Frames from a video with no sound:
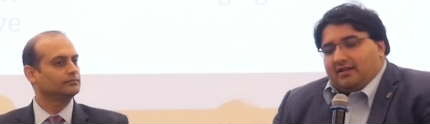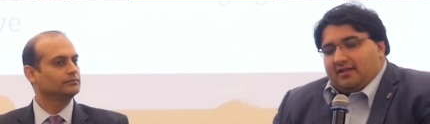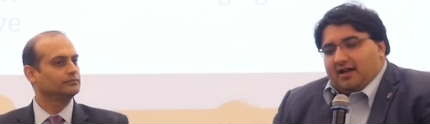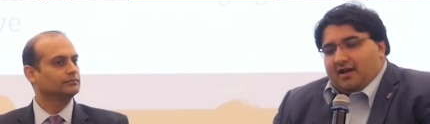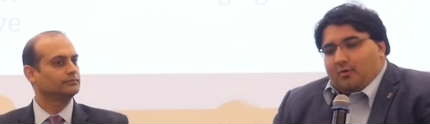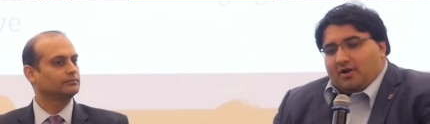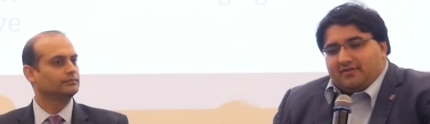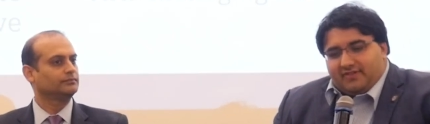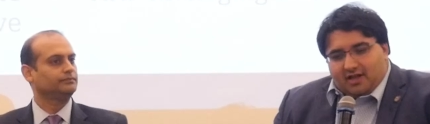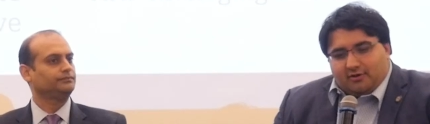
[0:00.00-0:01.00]
Speaker 1: And uh,
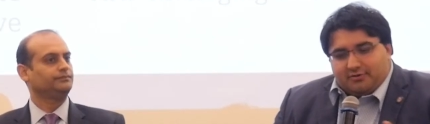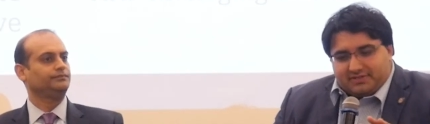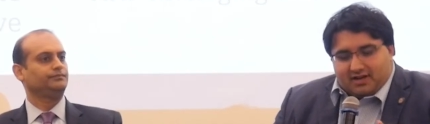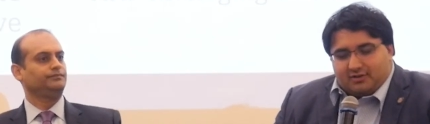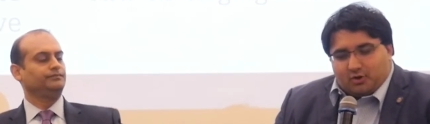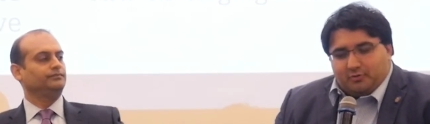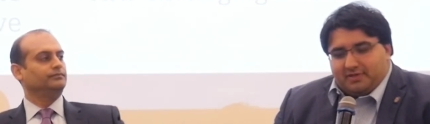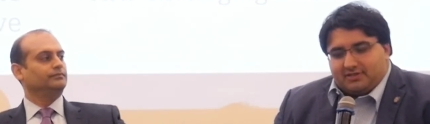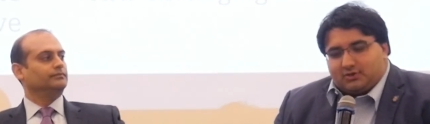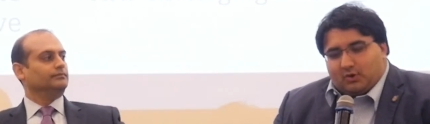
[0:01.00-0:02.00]
one of the uncles there
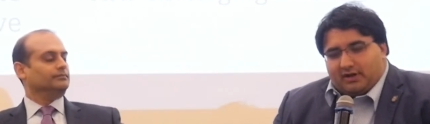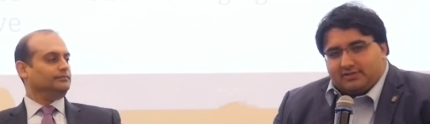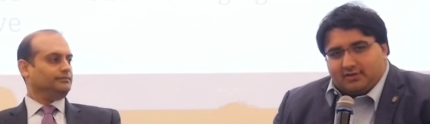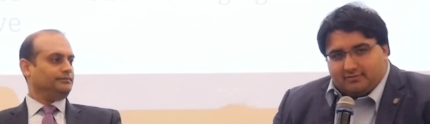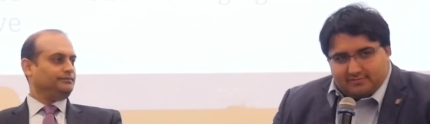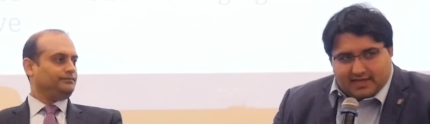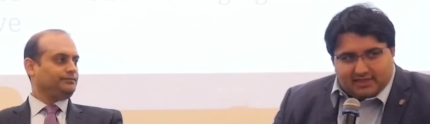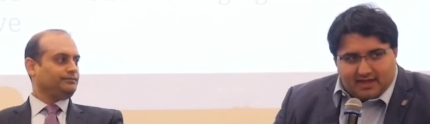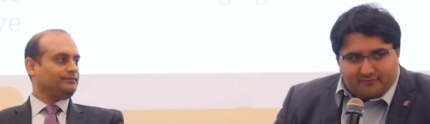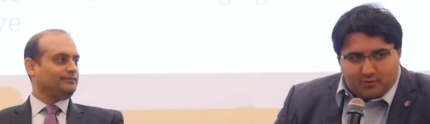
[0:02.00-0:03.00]
told me the story, so
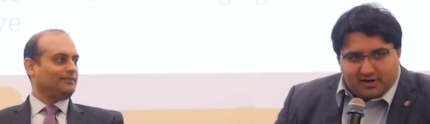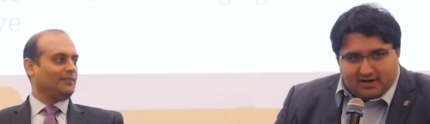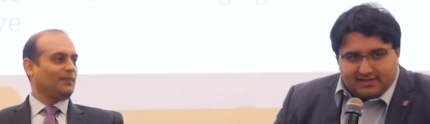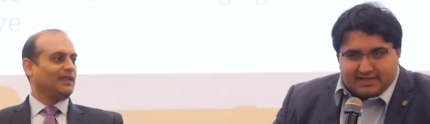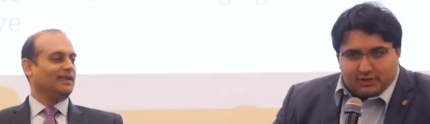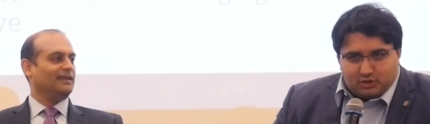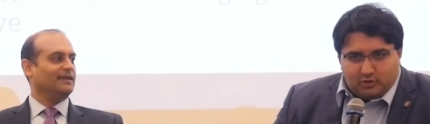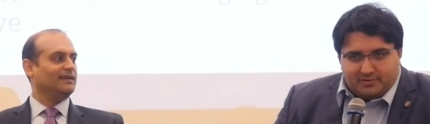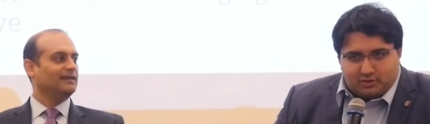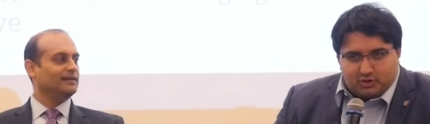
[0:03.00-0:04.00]
take that for what it is. I
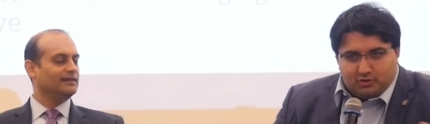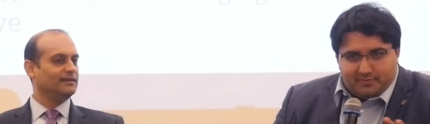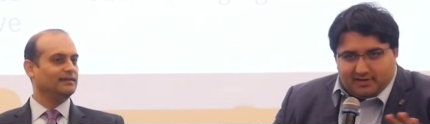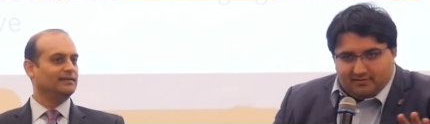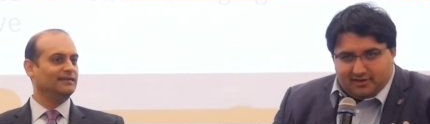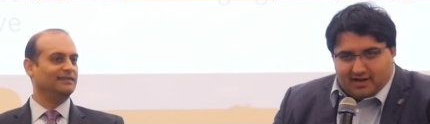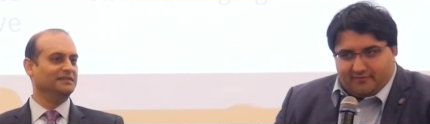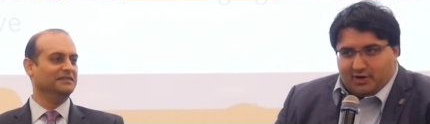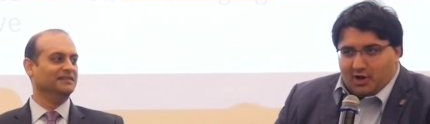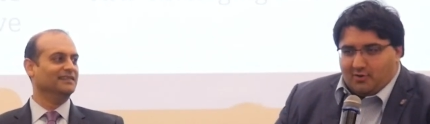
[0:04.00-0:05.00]
assume it's true, but you
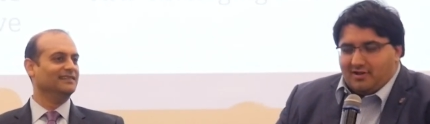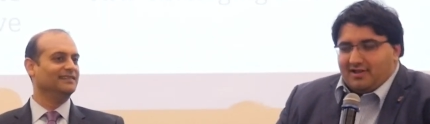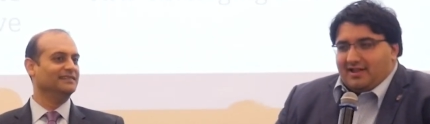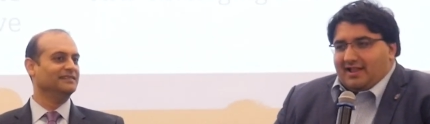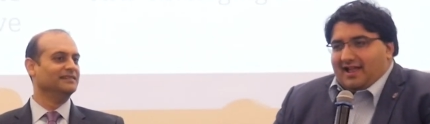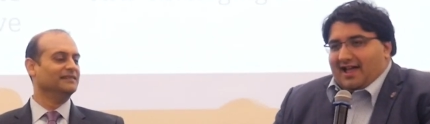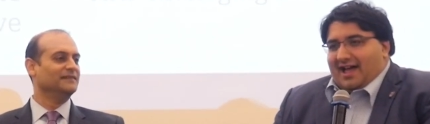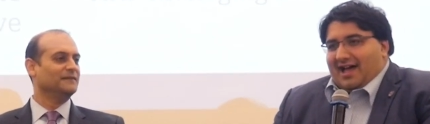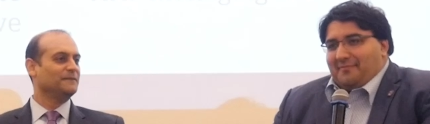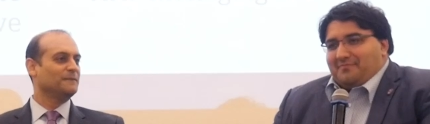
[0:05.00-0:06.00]
never know.
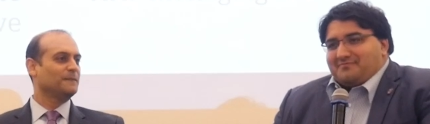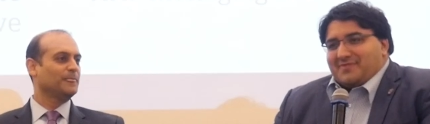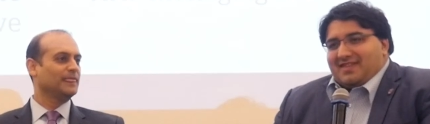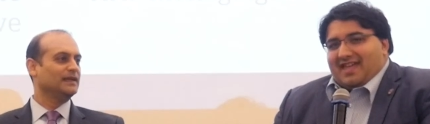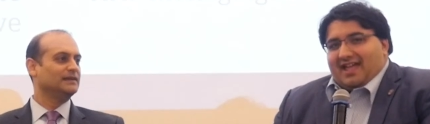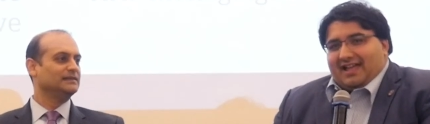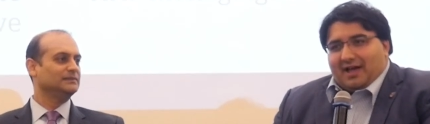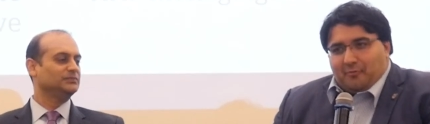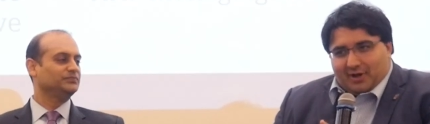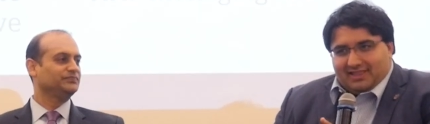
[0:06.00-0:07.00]
Um, and I
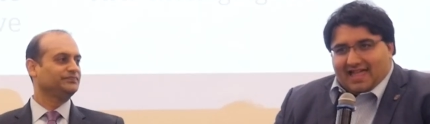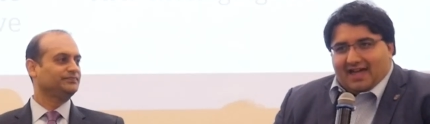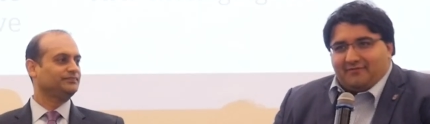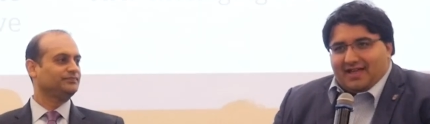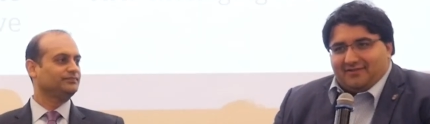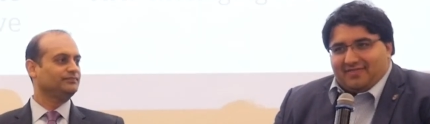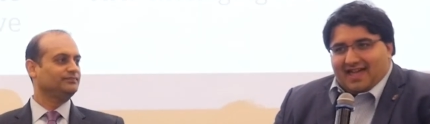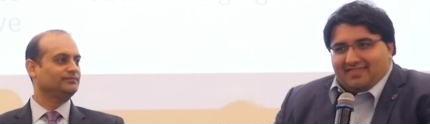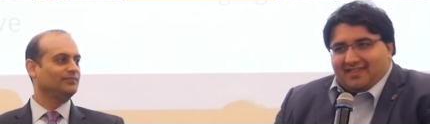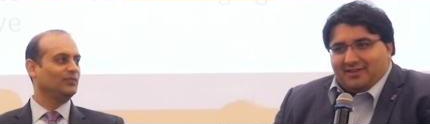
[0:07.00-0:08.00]
got one laugh out of
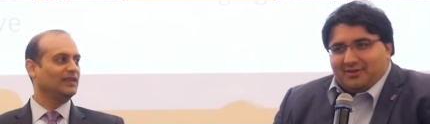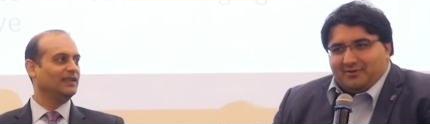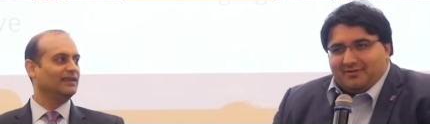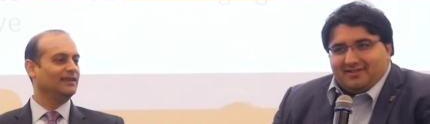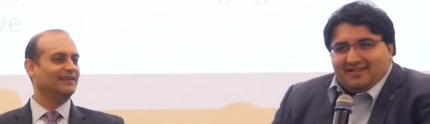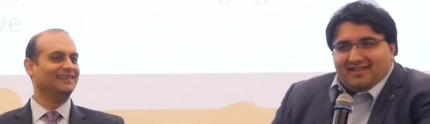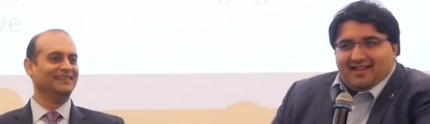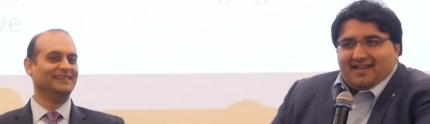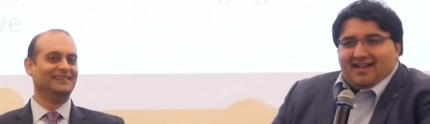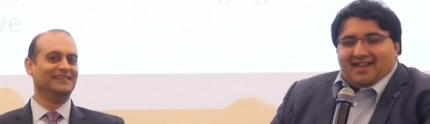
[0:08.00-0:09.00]
that, thank you.
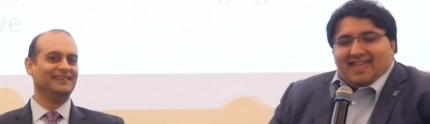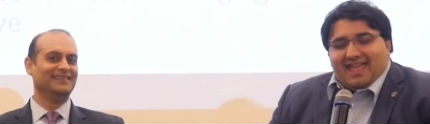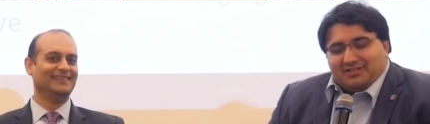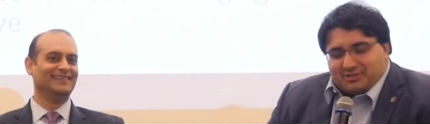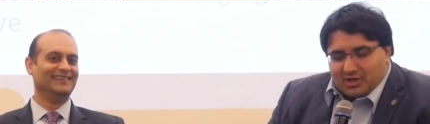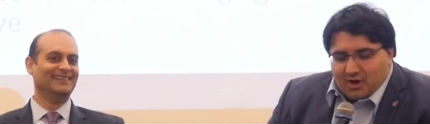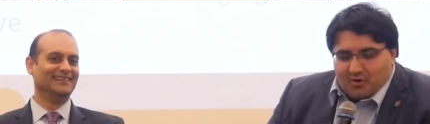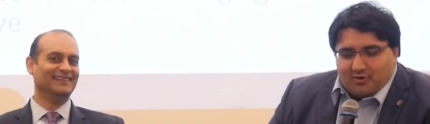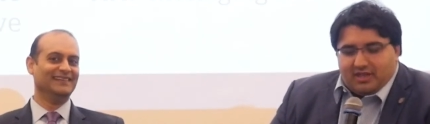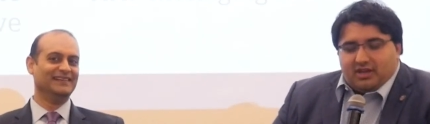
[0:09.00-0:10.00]
Uh, and so,
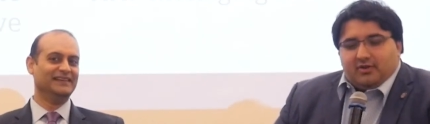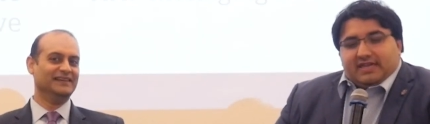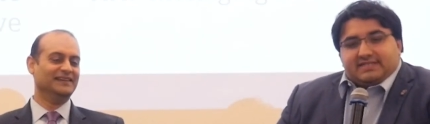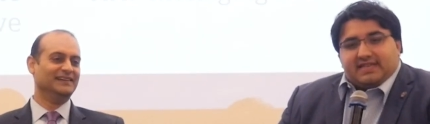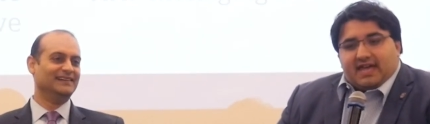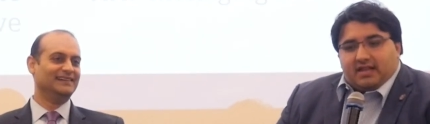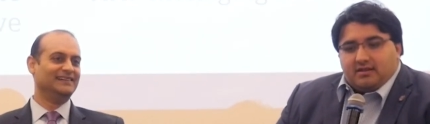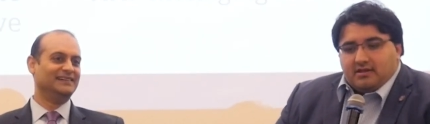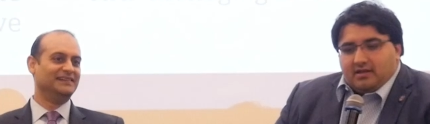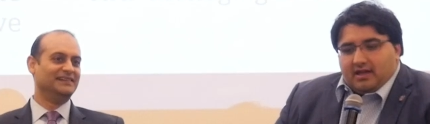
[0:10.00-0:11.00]
you know, he
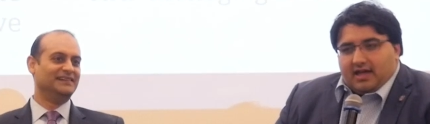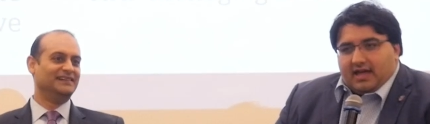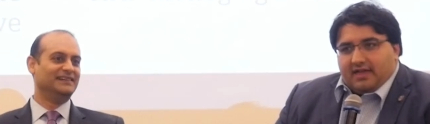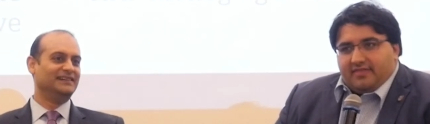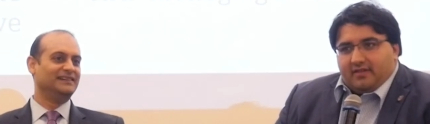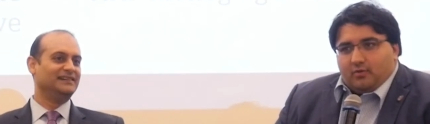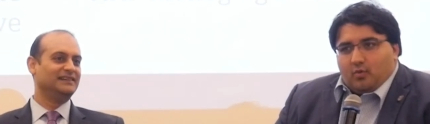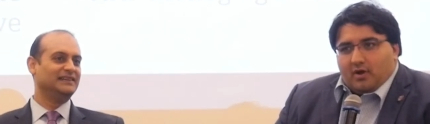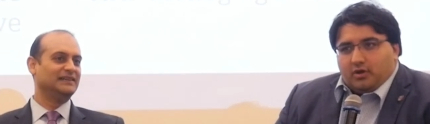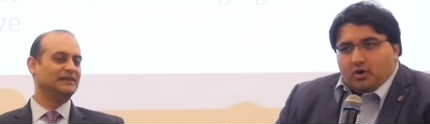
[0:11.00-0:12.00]
said, Uh, that
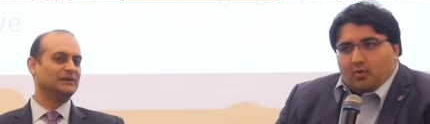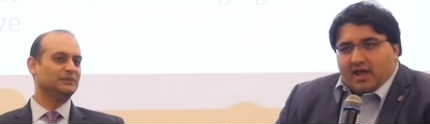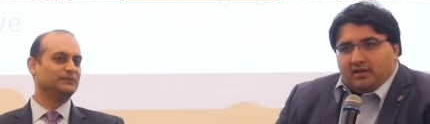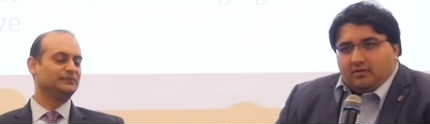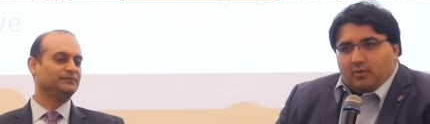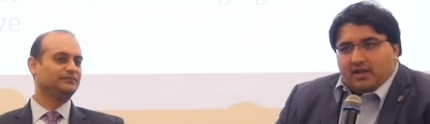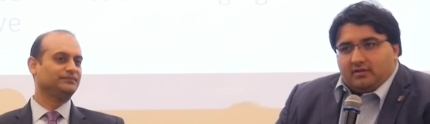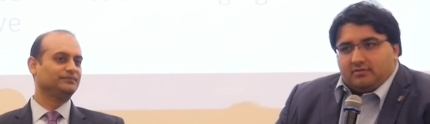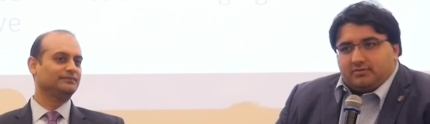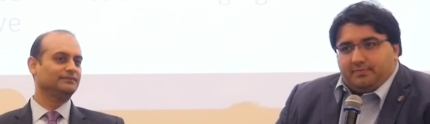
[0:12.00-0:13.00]
you know, when
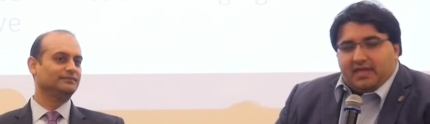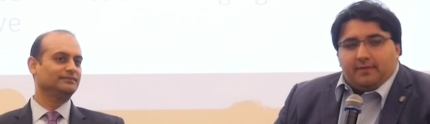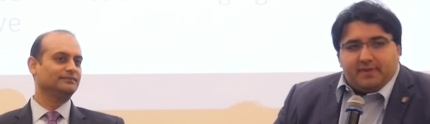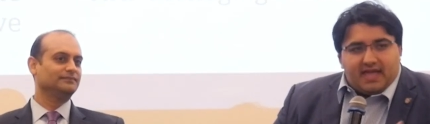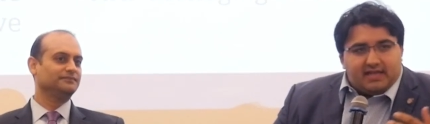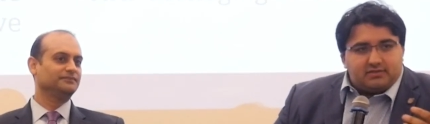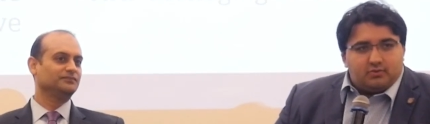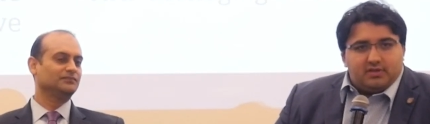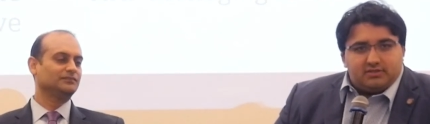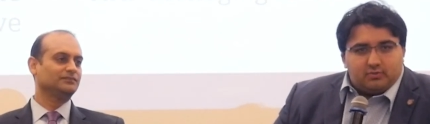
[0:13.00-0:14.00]
when B A P
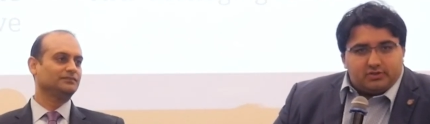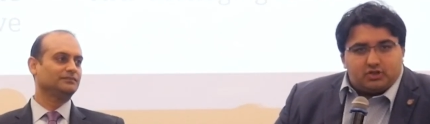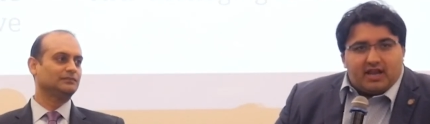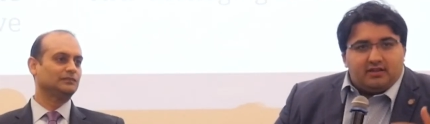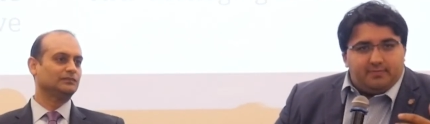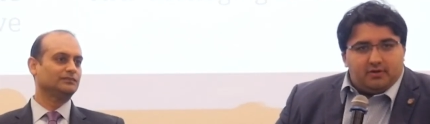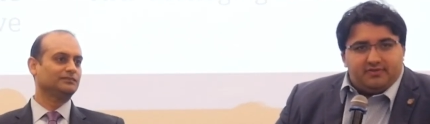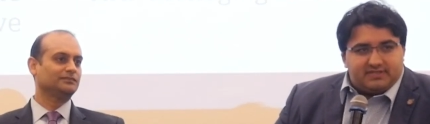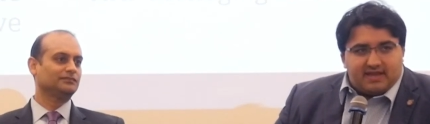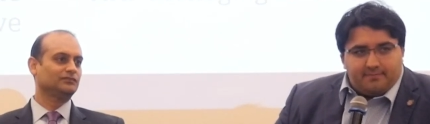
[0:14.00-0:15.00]
S was was trying to
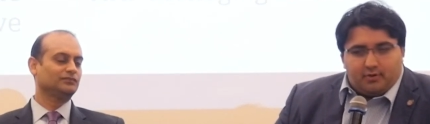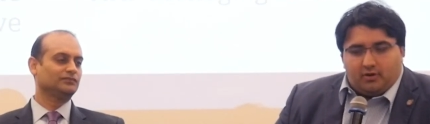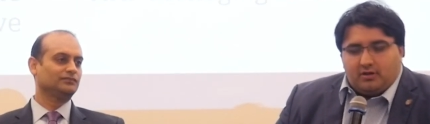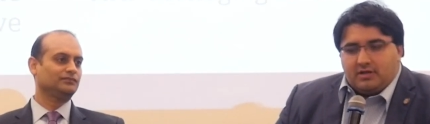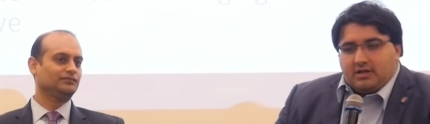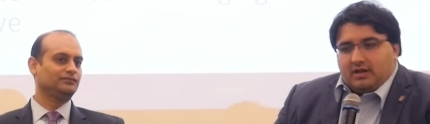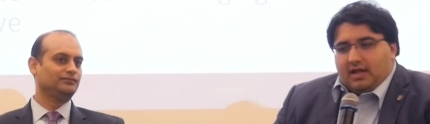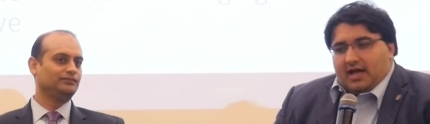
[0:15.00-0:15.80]
build this temple,